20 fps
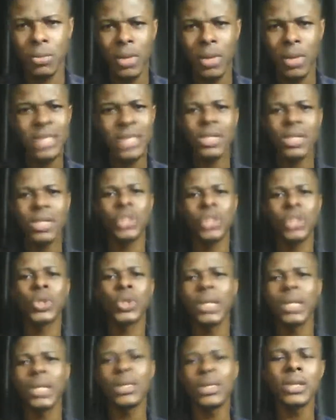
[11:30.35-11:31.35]
Let's
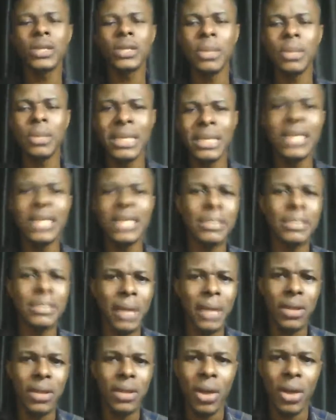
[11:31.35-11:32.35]
stop thinking
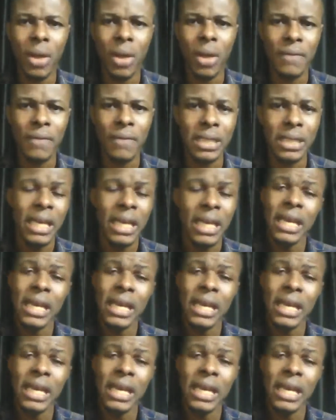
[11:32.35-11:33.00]
about all of this.